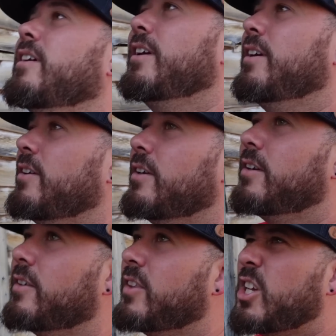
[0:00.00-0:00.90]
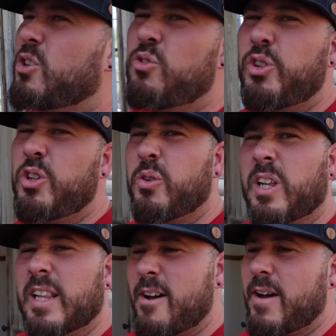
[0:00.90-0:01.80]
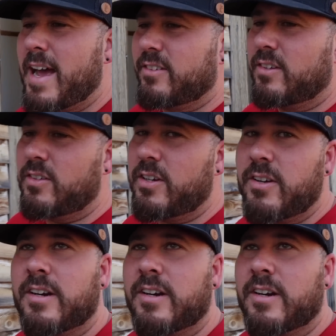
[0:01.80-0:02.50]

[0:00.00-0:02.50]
and they usually don't allow access here,